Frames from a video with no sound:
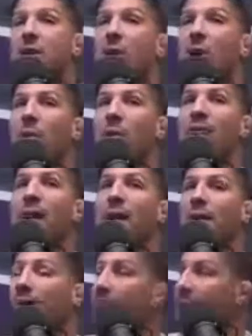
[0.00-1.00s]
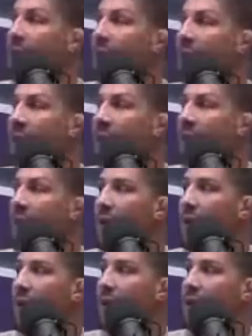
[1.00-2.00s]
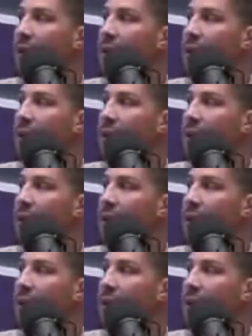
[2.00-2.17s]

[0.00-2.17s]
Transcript: Conor would fight Nate Diaz at 55.